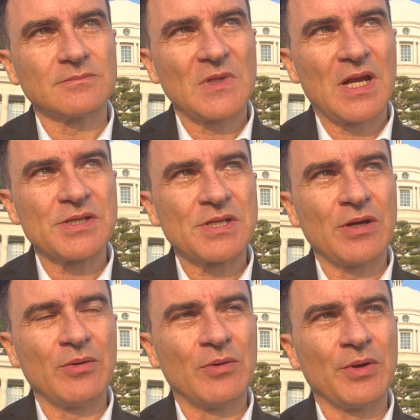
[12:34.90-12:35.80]
I
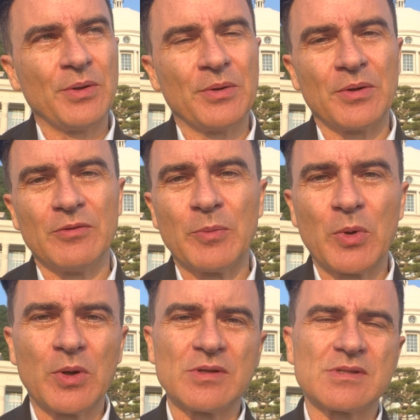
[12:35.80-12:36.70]
shared all your
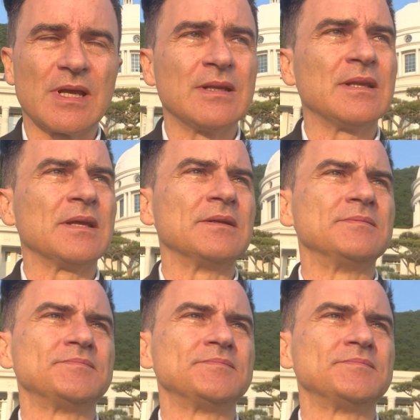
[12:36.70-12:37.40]
reports and then